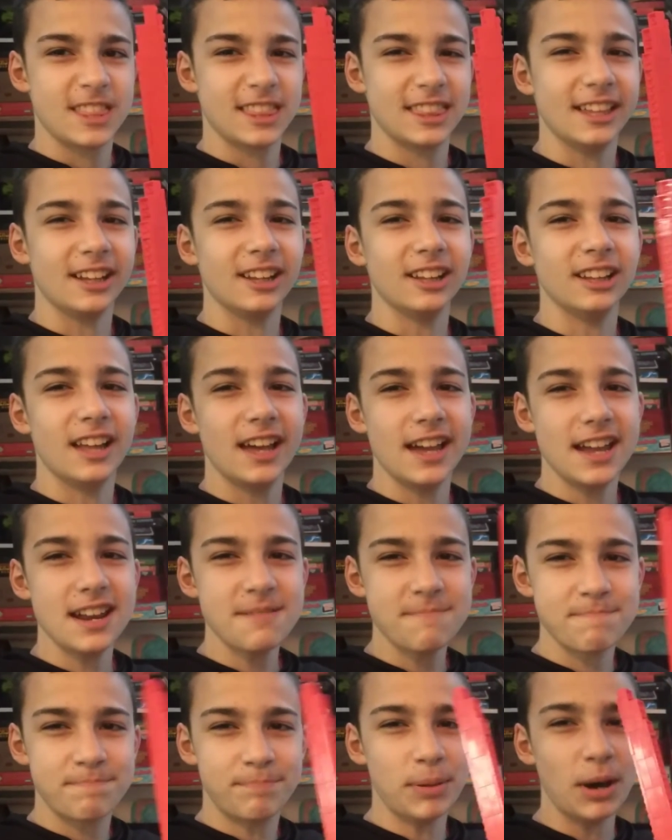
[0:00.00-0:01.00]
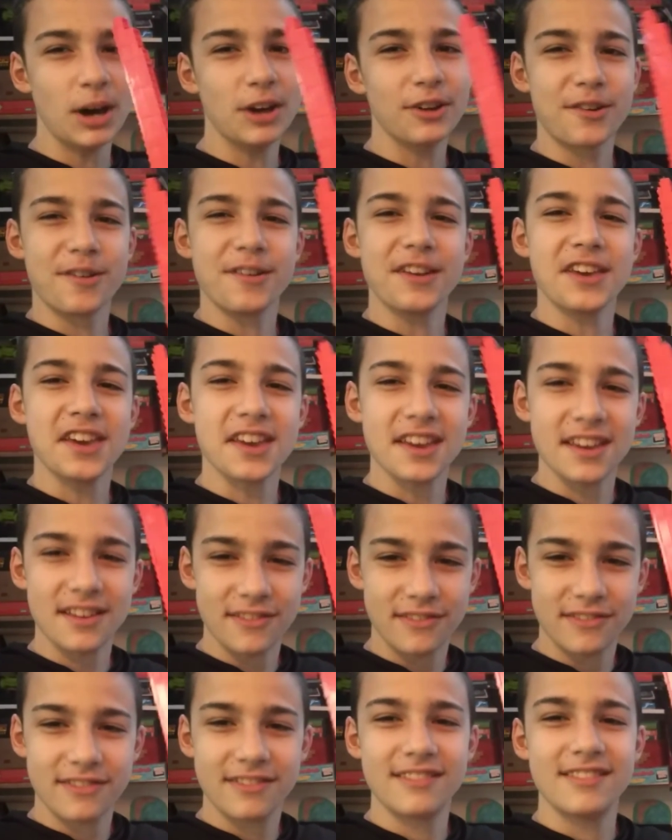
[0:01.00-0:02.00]
The light butter
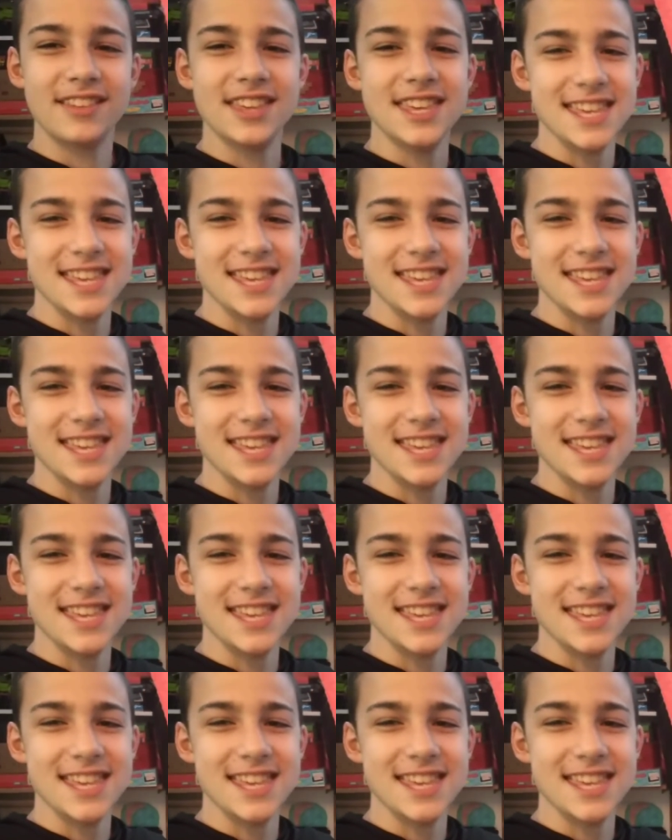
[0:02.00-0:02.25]
knife.